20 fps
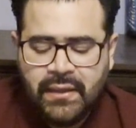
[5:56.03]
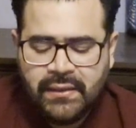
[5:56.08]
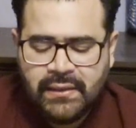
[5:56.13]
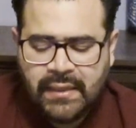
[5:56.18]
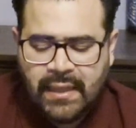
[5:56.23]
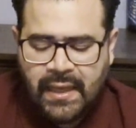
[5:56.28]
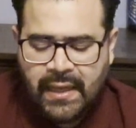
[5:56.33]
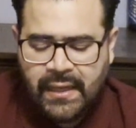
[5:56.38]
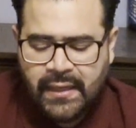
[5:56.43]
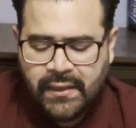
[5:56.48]

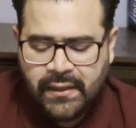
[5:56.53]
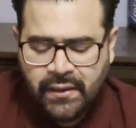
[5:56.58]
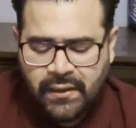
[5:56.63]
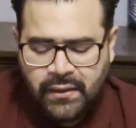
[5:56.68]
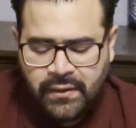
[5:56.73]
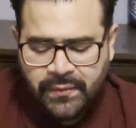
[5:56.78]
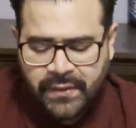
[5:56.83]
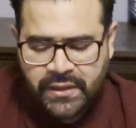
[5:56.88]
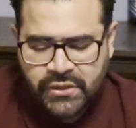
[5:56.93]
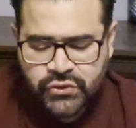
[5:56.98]
that
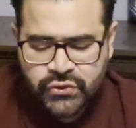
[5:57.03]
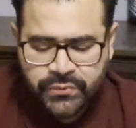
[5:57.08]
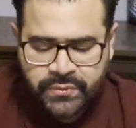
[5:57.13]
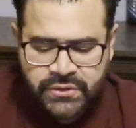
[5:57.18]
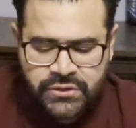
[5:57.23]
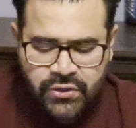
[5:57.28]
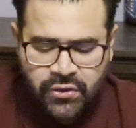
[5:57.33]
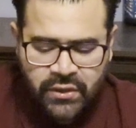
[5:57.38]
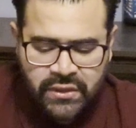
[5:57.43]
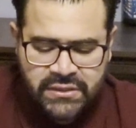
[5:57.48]

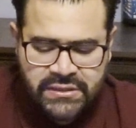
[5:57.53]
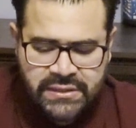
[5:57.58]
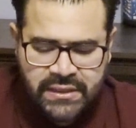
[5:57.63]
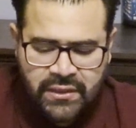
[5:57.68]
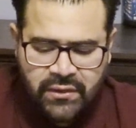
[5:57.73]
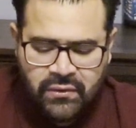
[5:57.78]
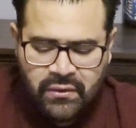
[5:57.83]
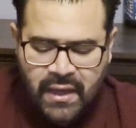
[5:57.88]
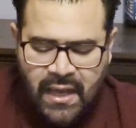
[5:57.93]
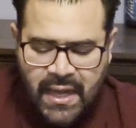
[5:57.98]
Extremist
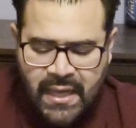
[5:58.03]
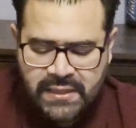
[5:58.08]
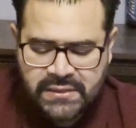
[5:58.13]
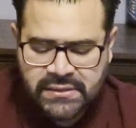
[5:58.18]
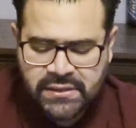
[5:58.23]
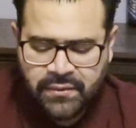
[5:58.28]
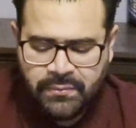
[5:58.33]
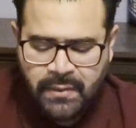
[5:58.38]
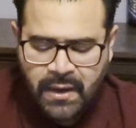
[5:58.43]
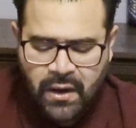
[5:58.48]
Cartel has
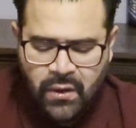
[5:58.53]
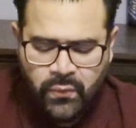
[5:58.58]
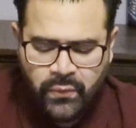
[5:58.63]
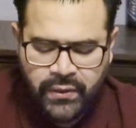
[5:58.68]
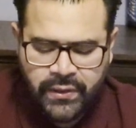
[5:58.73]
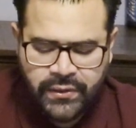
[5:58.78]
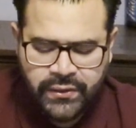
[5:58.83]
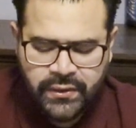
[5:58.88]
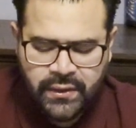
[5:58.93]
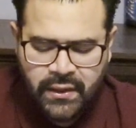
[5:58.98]
come out
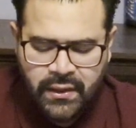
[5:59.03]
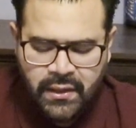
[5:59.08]
with.